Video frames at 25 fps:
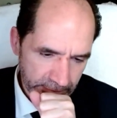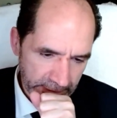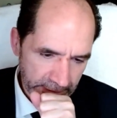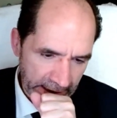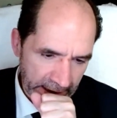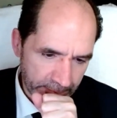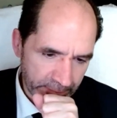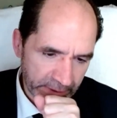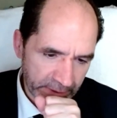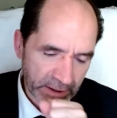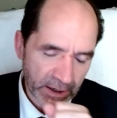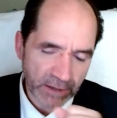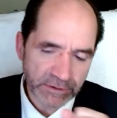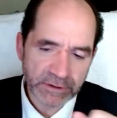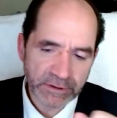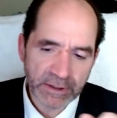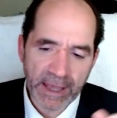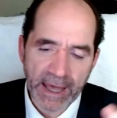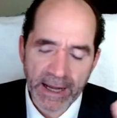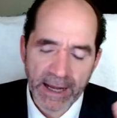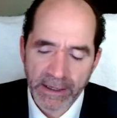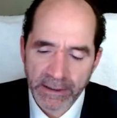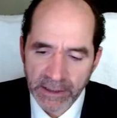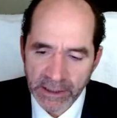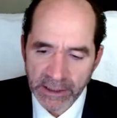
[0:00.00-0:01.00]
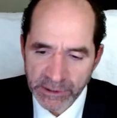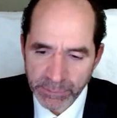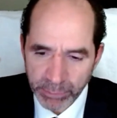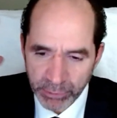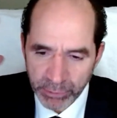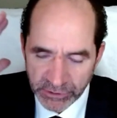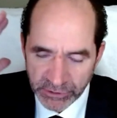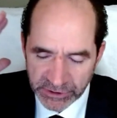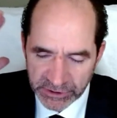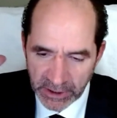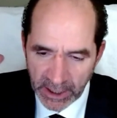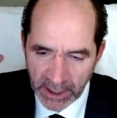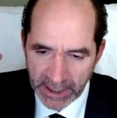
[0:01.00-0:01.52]
And because of that, it needs
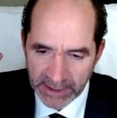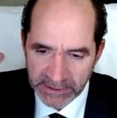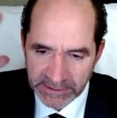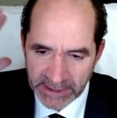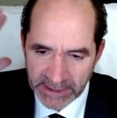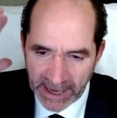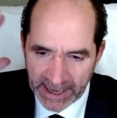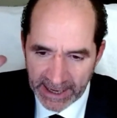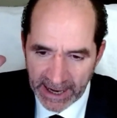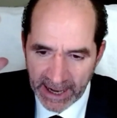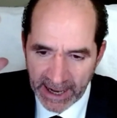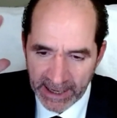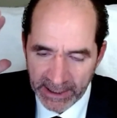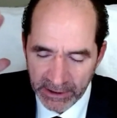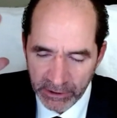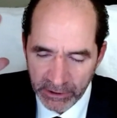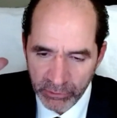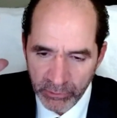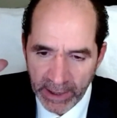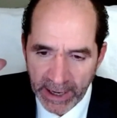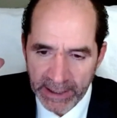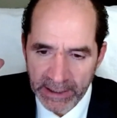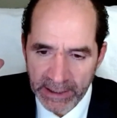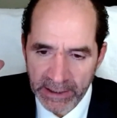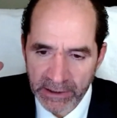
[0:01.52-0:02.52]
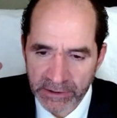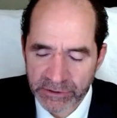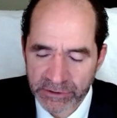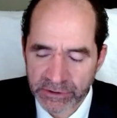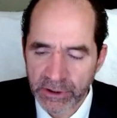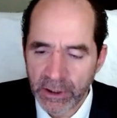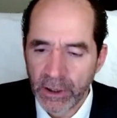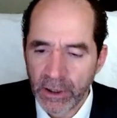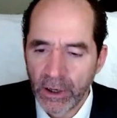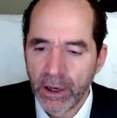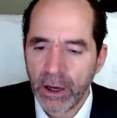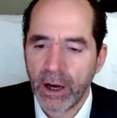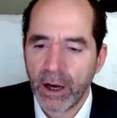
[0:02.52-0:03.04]
precise ionic gradients
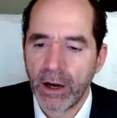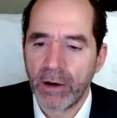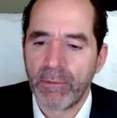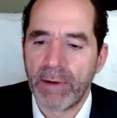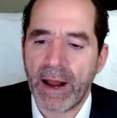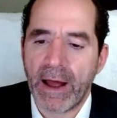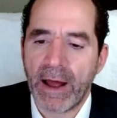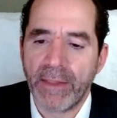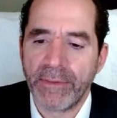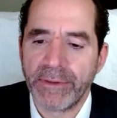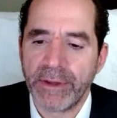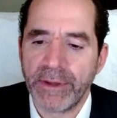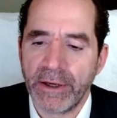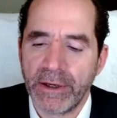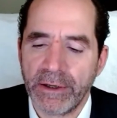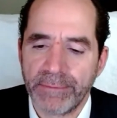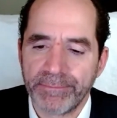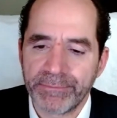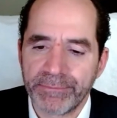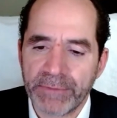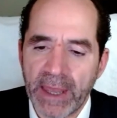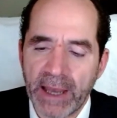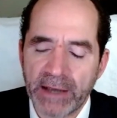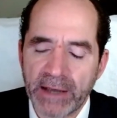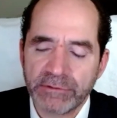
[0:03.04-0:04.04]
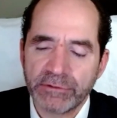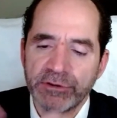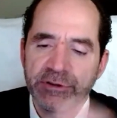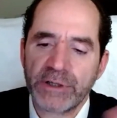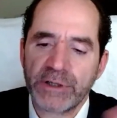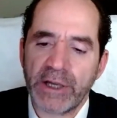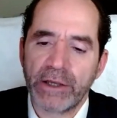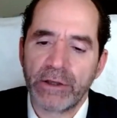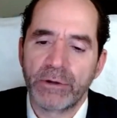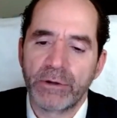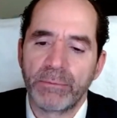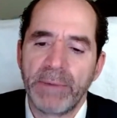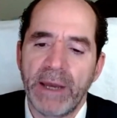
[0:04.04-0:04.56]
around the
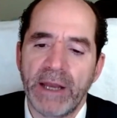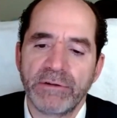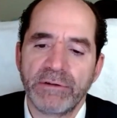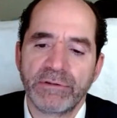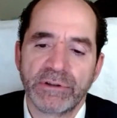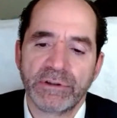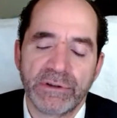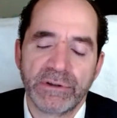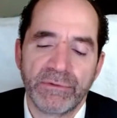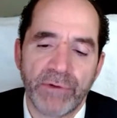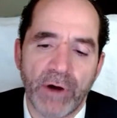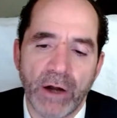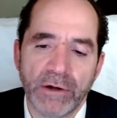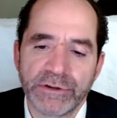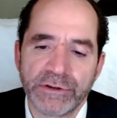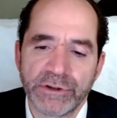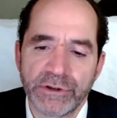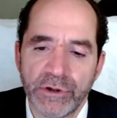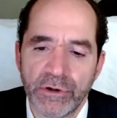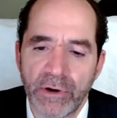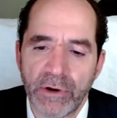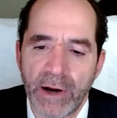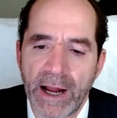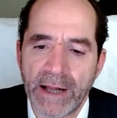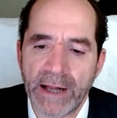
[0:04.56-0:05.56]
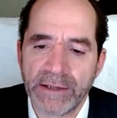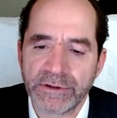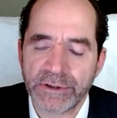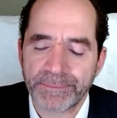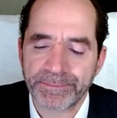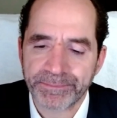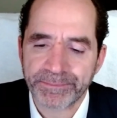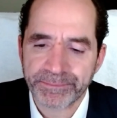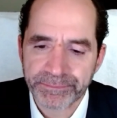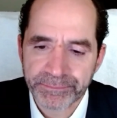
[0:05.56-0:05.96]
extracellular matrix of all its neurons.